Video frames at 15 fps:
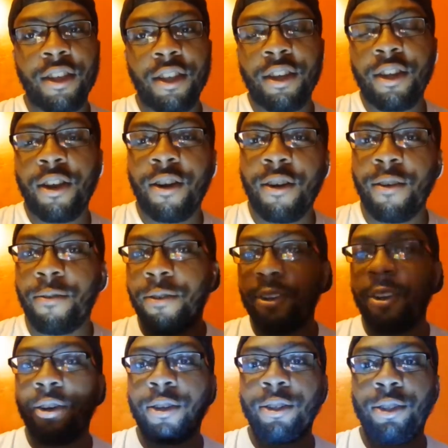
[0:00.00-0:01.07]
for
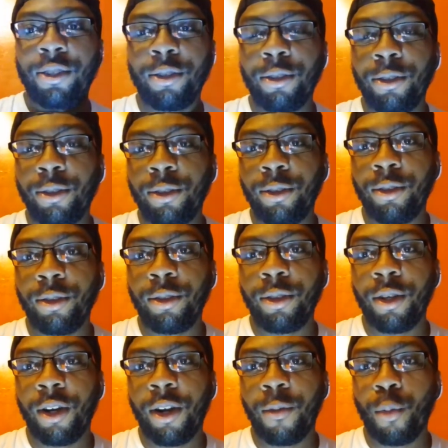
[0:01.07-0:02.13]
those who
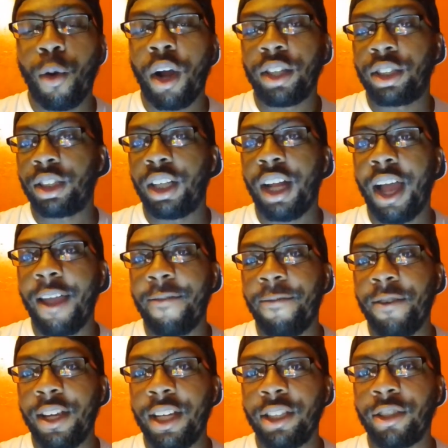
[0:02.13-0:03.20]
watch live
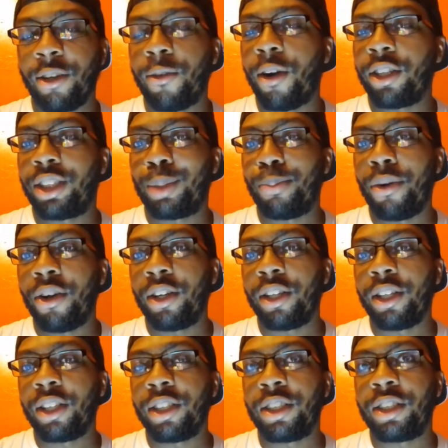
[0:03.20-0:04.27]
feeds or watch
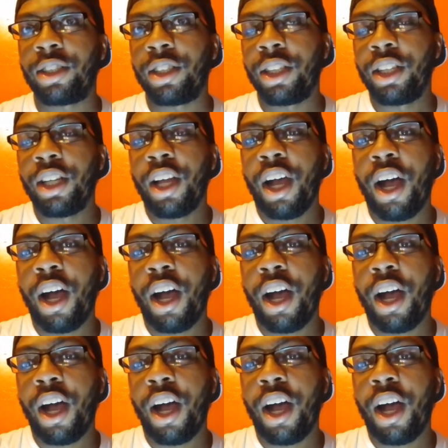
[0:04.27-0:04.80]
spoilers,